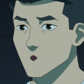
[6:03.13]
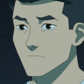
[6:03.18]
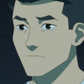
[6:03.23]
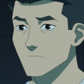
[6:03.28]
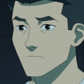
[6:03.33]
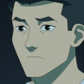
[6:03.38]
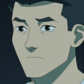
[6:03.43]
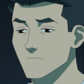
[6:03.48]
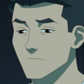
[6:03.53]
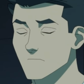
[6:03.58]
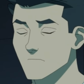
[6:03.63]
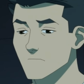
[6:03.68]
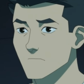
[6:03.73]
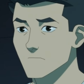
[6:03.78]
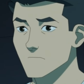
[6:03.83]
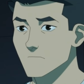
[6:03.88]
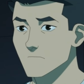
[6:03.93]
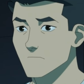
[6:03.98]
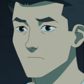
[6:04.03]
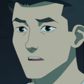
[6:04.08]
Mark also
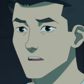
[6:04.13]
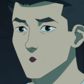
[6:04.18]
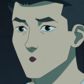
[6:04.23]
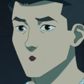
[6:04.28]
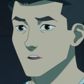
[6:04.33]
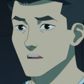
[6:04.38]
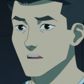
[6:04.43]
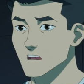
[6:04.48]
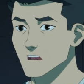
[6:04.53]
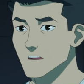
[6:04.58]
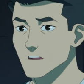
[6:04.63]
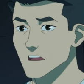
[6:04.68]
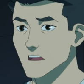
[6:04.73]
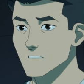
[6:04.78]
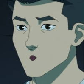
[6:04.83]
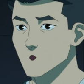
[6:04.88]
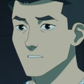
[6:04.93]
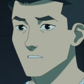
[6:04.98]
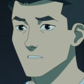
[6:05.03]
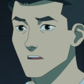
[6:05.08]
says that when Nolan got
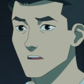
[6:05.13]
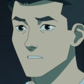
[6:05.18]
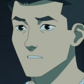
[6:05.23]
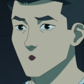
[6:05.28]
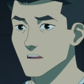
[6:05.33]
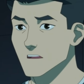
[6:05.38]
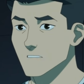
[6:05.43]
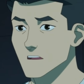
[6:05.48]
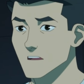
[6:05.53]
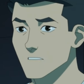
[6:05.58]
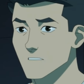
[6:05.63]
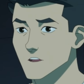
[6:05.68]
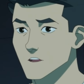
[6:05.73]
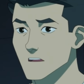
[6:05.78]
back from Thraxa,